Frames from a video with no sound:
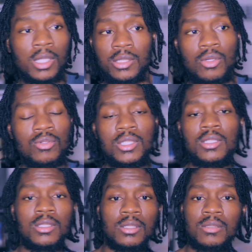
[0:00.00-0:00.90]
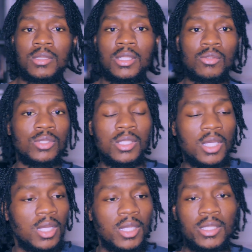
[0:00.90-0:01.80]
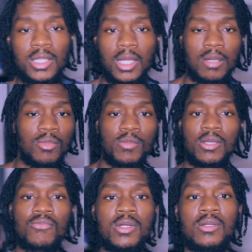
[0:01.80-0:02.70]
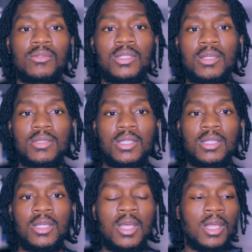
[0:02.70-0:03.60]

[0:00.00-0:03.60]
As long as he, you know what I'm saying? As long as he cutting that check, I'm gonna be around. You know what I'm saying?